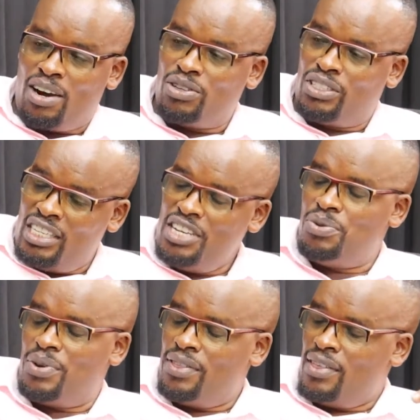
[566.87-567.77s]

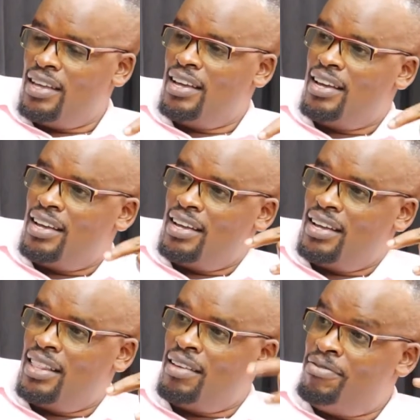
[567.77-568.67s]
continue with,
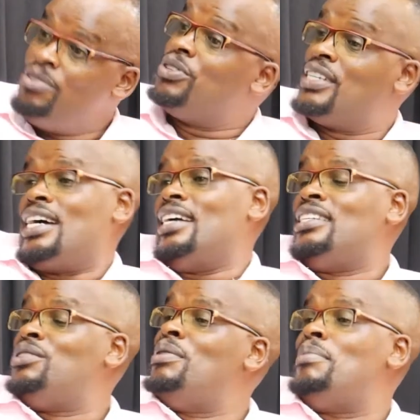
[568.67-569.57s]
the future
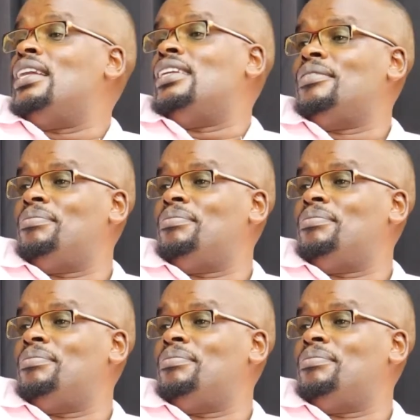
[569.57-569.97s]
is women.